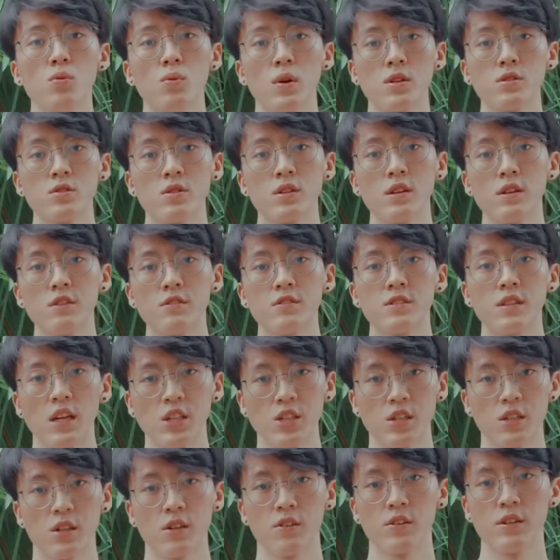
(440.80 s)
want to give
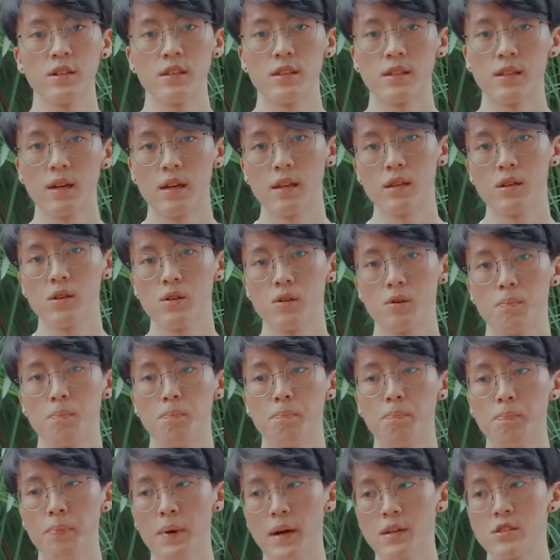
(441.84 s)
stationery, then your
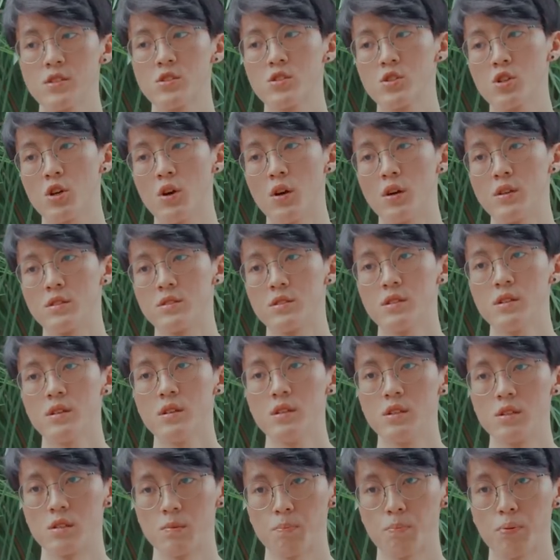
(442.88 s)
best choice
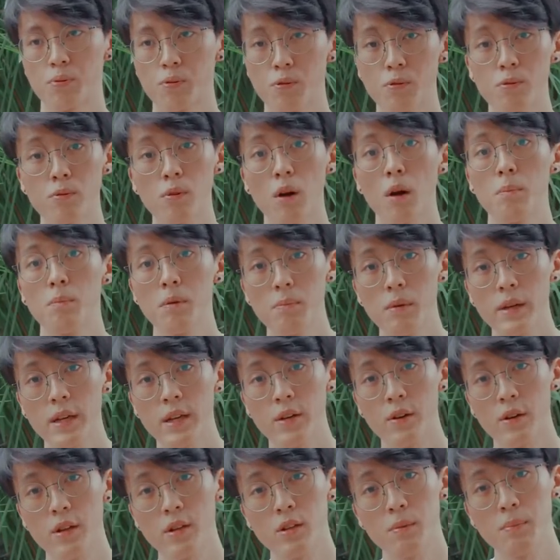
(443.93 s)
is probably
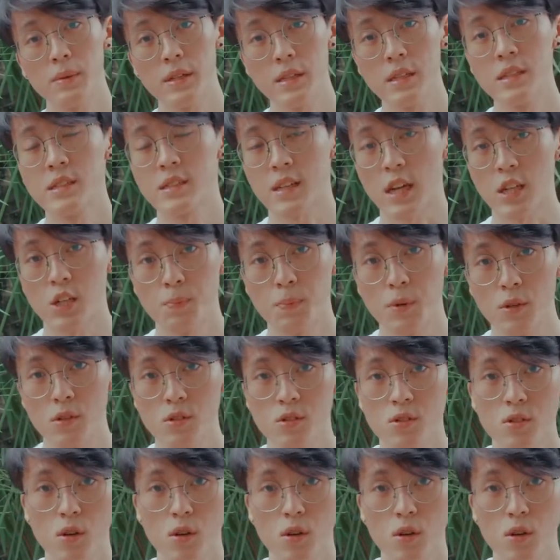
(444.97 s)
going to be sketchbooks.